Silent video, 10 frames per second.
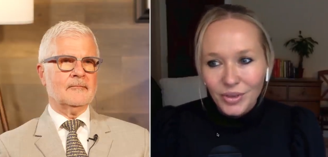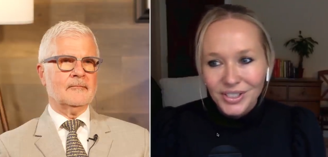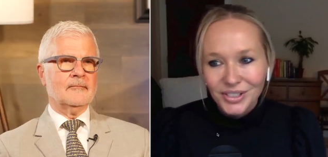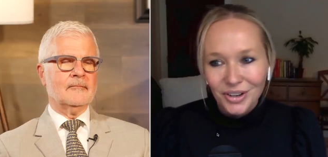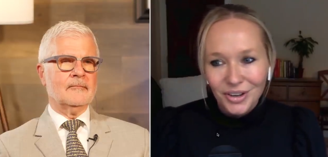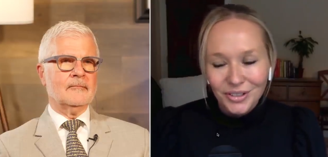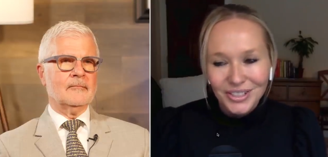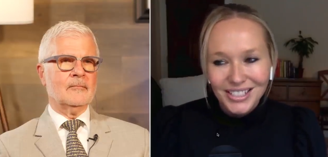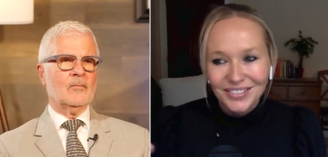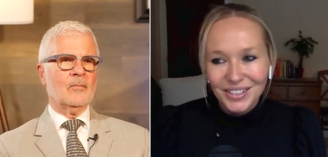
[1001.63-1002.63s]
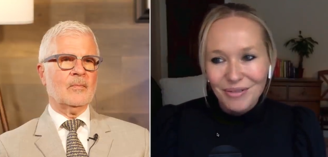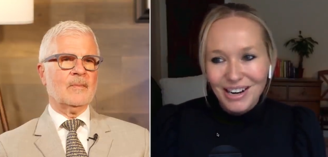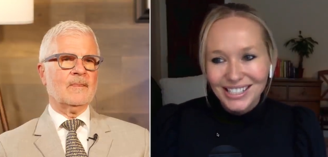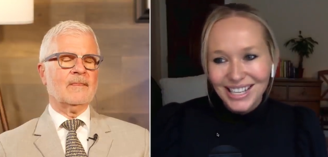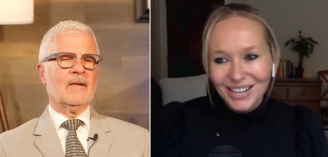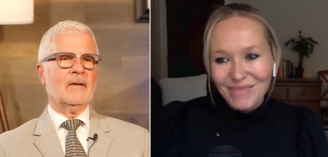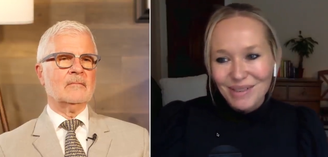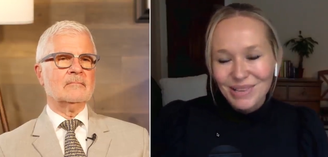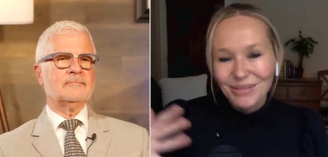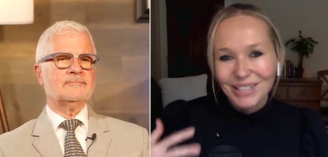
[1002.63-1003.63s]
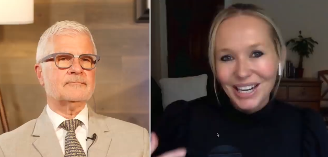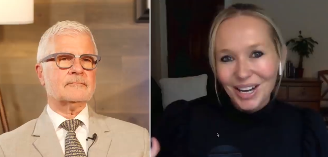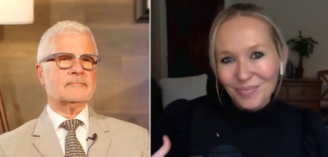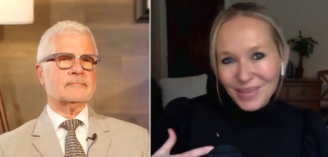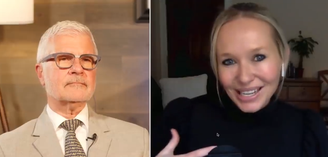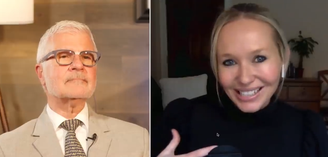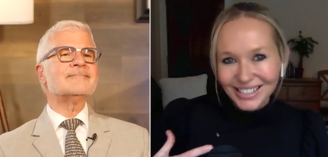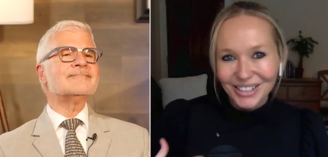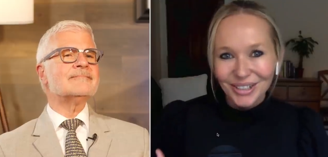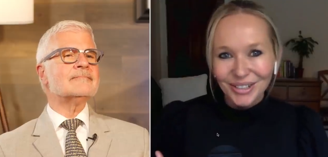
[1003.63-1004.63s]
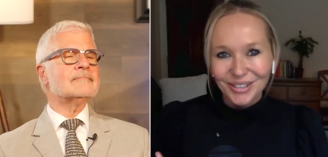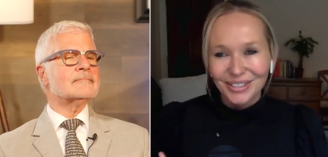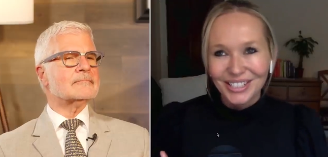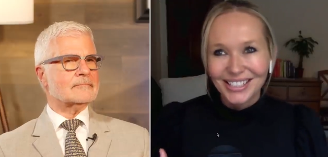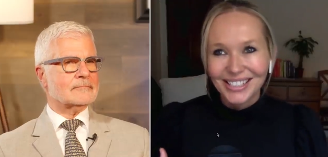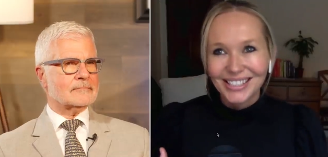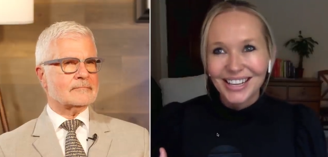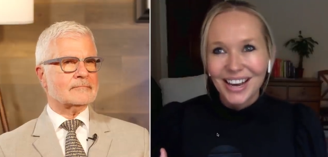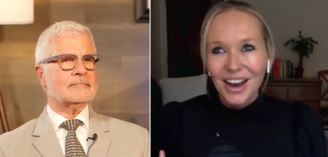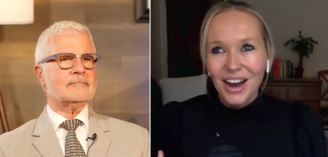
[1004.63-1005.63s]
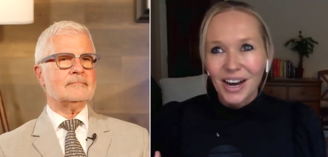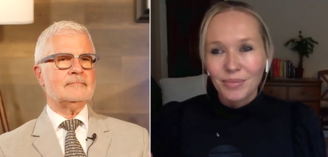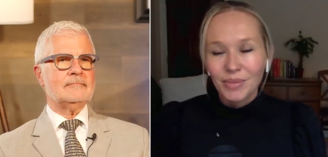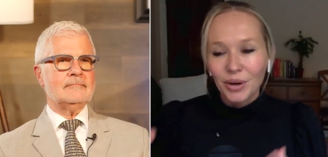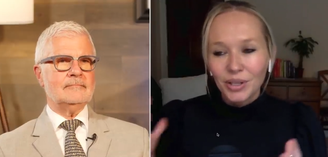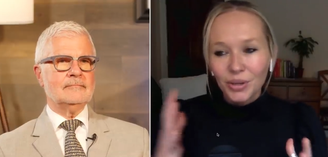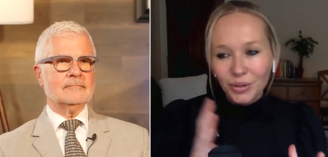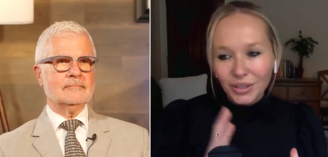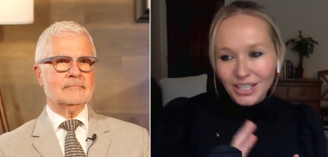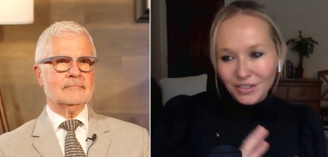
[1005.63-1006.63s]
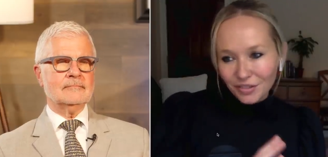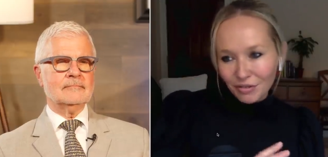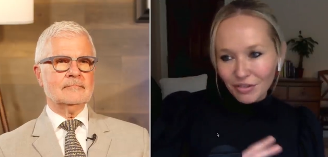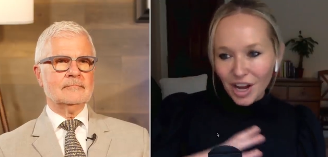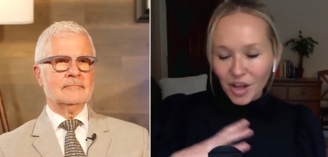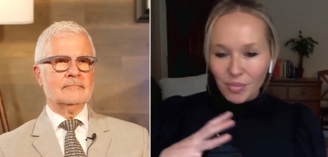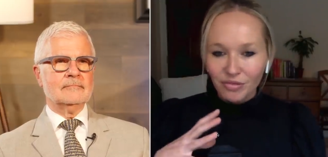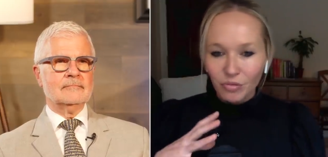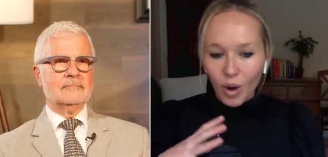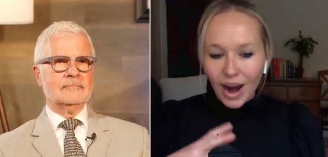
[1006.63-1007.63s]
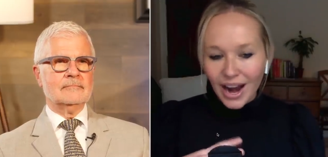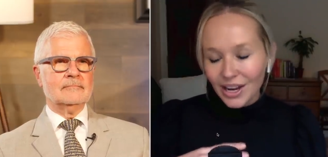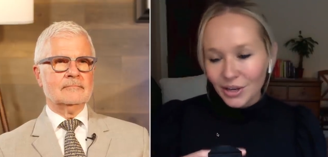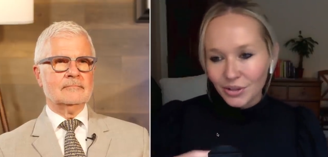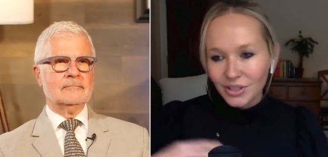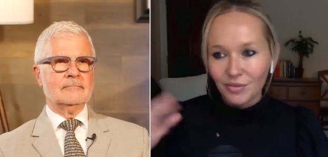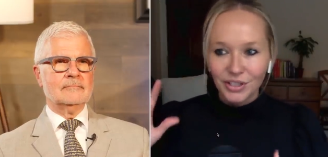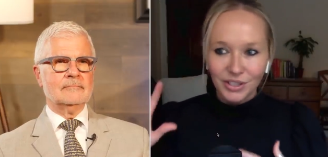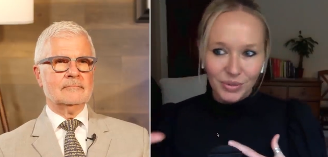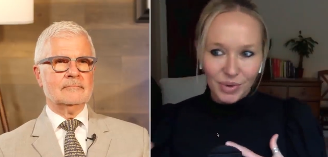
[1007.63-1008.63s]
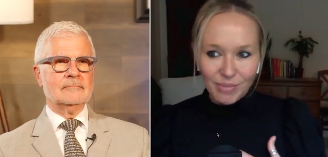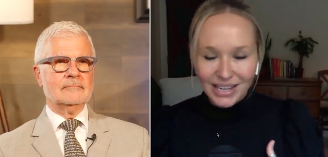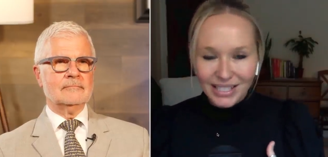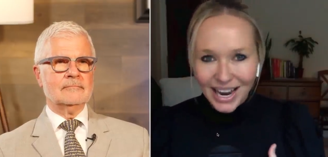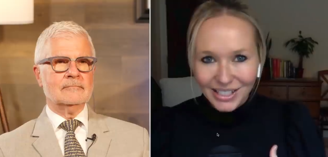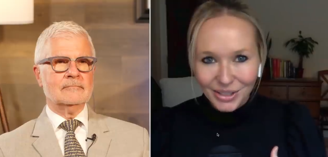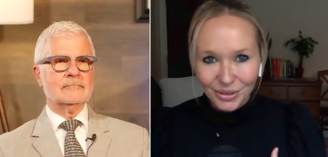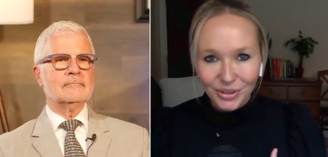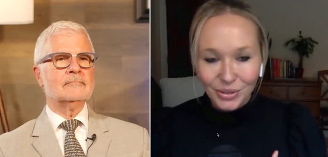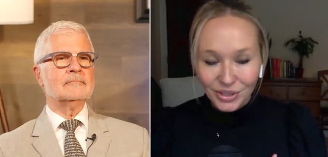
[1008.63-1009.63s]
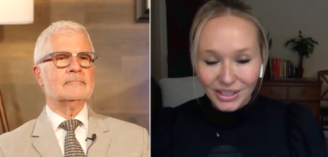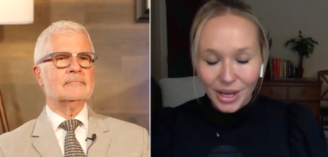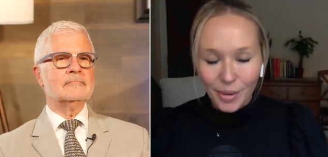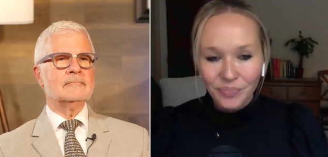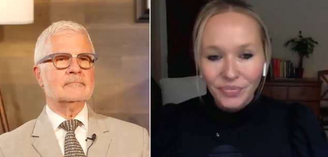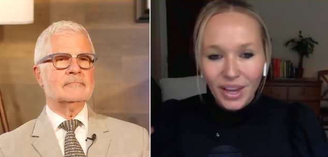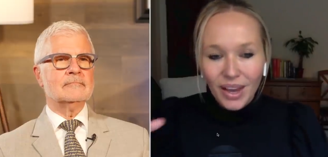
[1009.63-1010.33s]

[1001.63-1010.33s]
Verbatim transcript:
Speaker 1: was all these different ways that it might be able to help me too, which is, um, you know, a totally different realm of why I use them versus why my dad's using them.